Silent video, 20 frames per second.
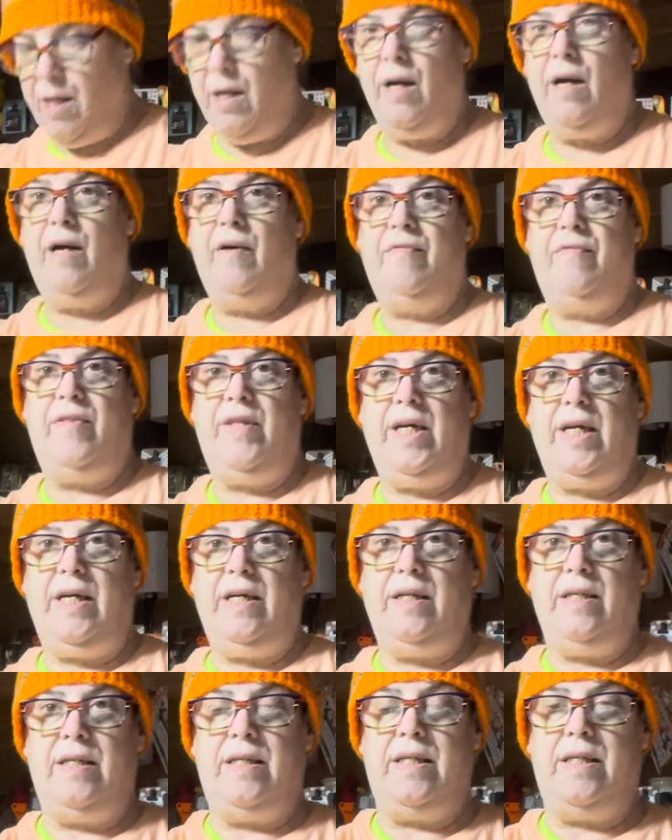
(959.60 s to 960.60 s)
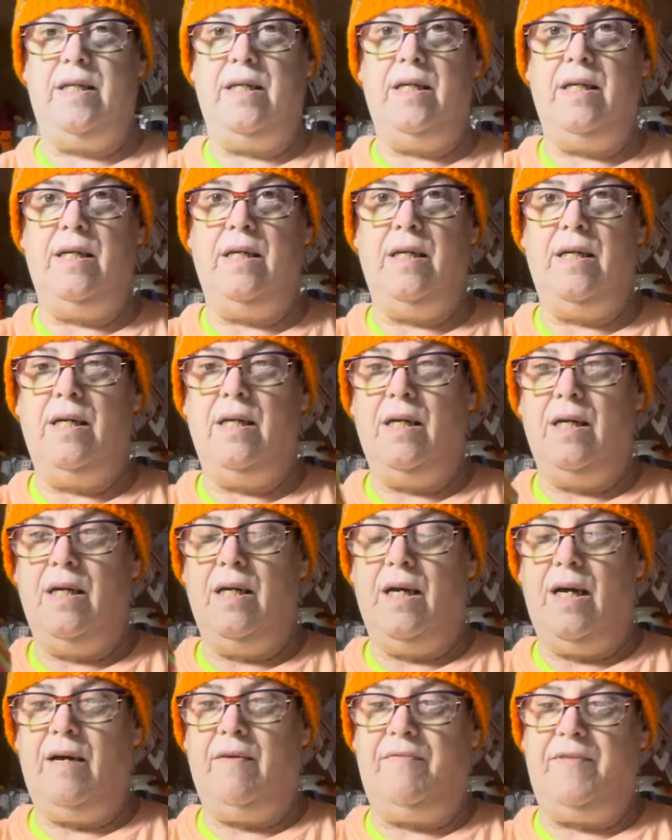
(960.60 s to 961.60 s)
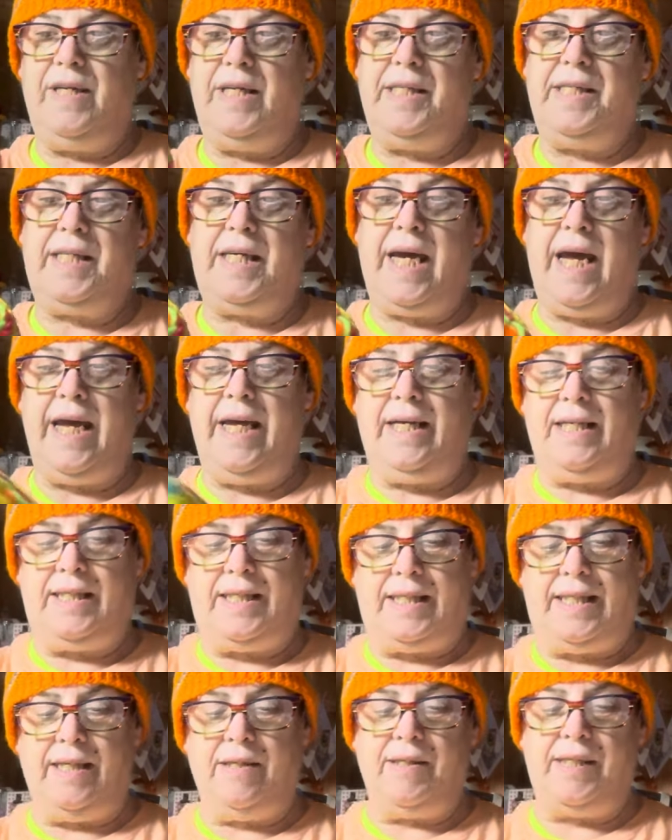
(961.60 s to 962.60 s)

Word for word: of these, of these cakes. They're